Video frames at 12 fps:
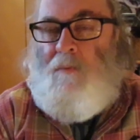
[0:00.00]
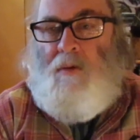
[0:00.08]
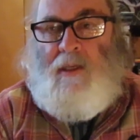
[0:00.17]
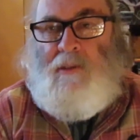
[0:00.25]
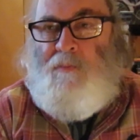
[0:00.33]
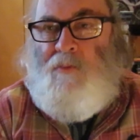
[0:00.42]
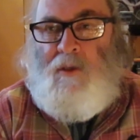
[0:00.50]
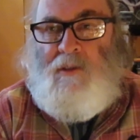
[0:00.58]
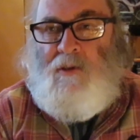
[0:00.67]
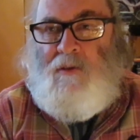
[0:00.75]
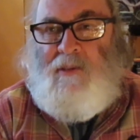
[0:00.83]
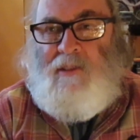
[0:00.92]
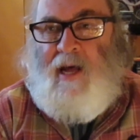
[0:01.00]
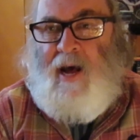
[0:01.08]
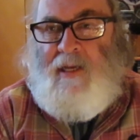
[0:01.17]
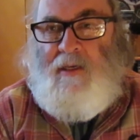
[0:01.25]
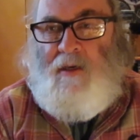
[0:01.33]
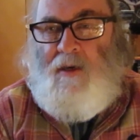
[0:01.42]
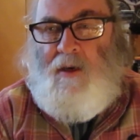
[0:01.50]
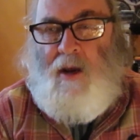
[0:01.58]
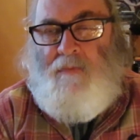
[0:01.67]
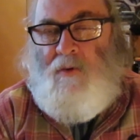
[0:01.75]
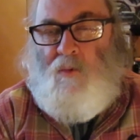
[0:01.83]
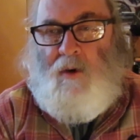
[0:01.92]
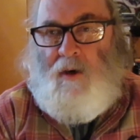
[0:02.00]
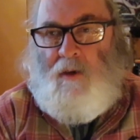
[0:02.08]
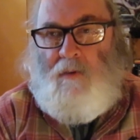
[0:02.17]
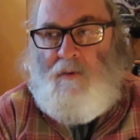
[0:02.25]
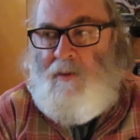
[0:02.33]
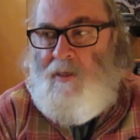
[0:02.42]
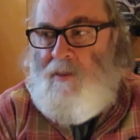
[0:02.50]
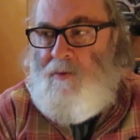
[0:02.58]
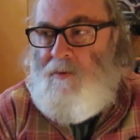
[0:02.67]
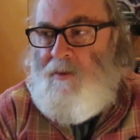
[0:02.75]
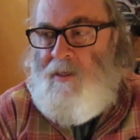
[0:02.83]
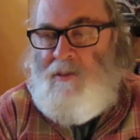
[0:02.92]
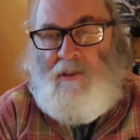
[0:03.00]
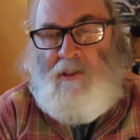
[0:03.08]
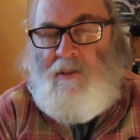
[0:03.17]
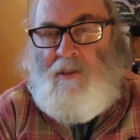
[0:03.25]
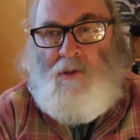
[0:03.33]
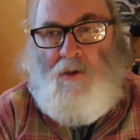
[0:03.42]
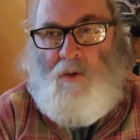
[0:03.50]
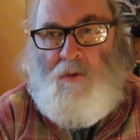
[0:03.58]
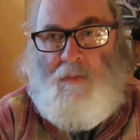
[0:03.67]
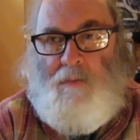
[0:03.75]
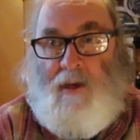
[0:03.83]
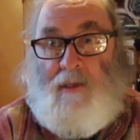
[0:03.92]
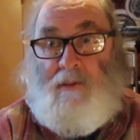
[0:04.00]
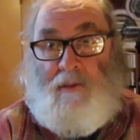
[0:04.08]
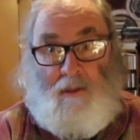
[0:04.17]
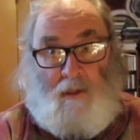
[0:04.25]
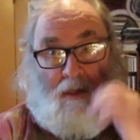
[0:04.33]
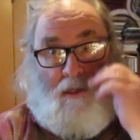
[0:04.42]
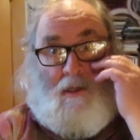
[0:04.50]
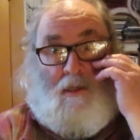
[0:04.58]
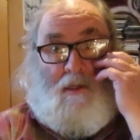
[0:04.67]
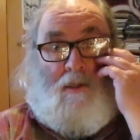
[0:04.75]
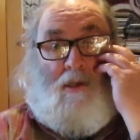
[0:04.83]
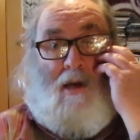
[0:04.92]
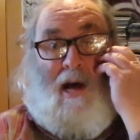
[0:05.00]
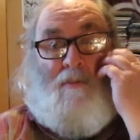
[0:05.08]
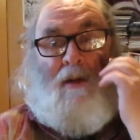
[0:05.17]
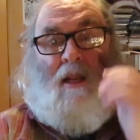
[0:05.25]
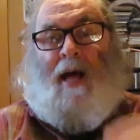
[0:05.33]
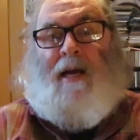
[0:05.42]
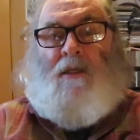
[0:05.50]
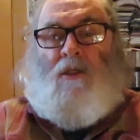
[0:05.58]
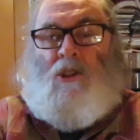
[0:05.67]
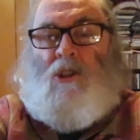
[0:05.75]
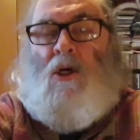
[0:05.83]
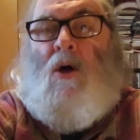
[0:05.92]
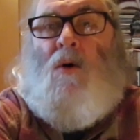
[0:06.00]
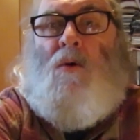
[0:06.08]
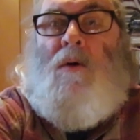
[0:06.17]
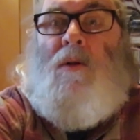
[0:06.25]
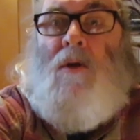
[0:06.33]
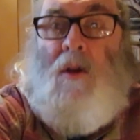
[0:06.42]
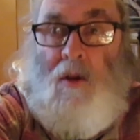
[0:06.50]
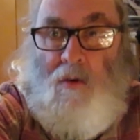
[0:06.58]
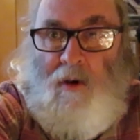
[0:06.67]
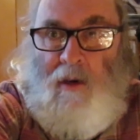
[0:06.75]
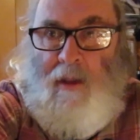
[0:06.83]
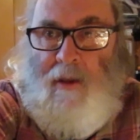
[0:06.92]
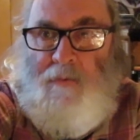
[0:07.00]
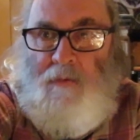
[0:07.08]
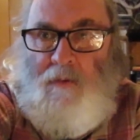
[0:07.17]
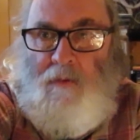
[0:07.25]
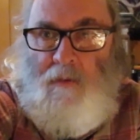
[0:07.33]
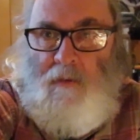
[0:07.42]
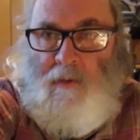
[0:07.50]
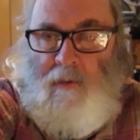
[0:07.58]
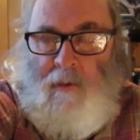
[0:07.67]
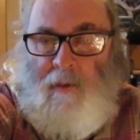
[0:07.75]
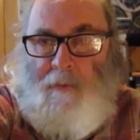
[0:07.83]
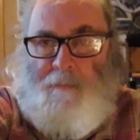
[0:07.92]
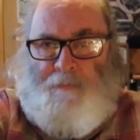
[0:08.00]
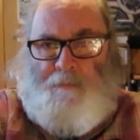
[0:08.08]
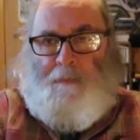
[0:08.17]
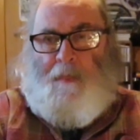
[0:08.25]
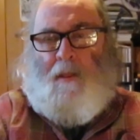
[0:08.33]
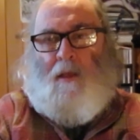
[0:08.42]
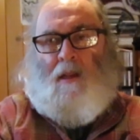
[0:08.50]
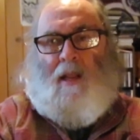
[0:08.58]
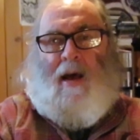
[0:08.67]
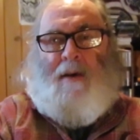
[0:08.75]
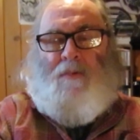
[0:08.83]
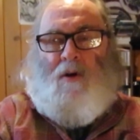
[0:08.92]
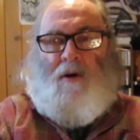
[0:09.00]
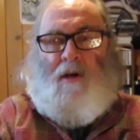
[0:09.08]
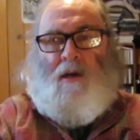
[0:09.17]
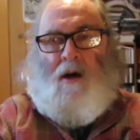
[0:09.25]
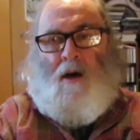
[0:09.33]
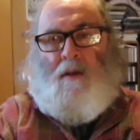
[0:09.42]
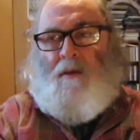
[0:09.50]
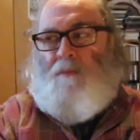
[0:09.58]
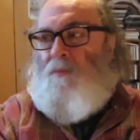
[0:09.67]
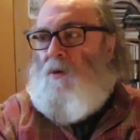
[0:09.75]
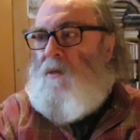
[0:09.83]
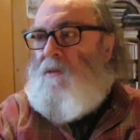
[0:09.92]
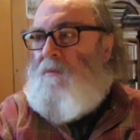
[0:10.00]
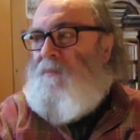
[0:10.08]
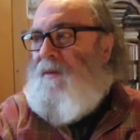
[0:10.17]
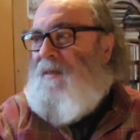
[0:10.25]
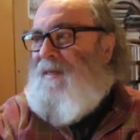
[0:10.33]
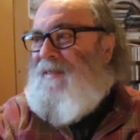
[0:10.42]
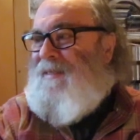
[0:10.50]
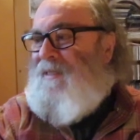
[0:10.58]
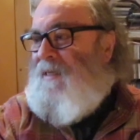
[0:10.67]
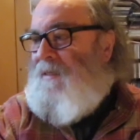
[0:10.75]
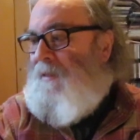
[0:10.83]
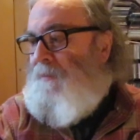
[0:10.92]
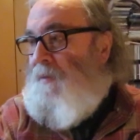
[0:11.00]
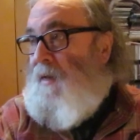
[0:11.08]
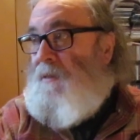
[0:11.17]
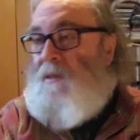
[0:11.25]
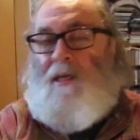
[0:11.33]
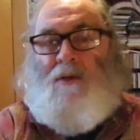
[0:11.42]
Plus books are stacked everywhere and it's just a total mess. So I would like to show the lower level library, all the books, but it's just a mess.